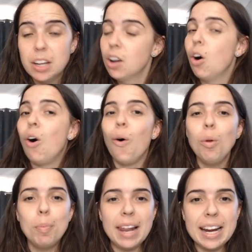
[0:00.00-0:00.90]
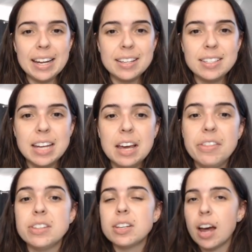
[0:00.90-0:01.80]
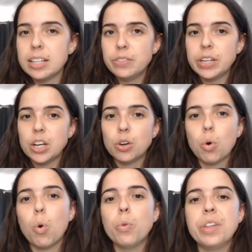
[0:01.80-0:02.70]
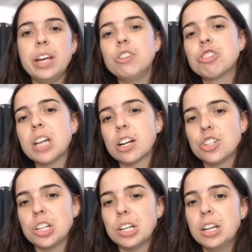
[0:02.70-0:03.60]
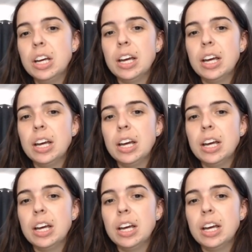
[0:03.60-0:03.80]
A whole playlist. There's a nice video called The Introduction,